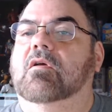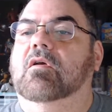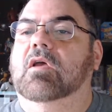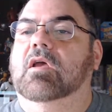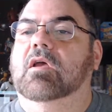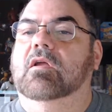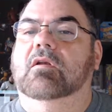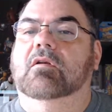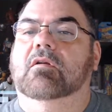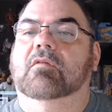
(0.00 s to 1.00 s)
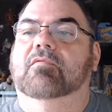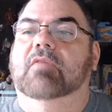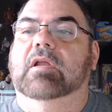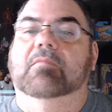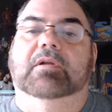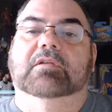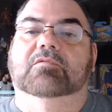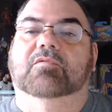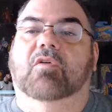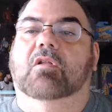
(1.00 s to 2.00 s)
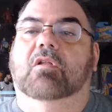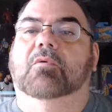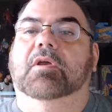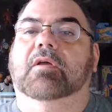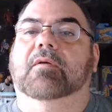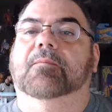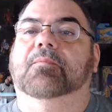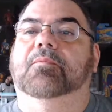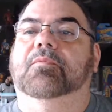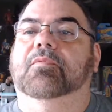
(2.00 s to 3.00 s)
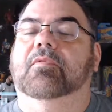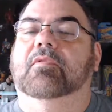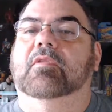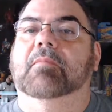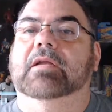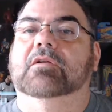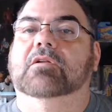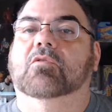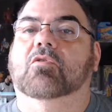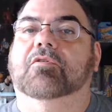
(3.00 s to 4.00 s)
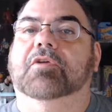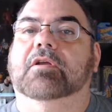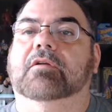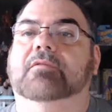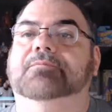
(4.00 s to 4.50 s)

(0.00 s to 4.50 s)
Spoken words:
And if anybody's following The Mandalorian,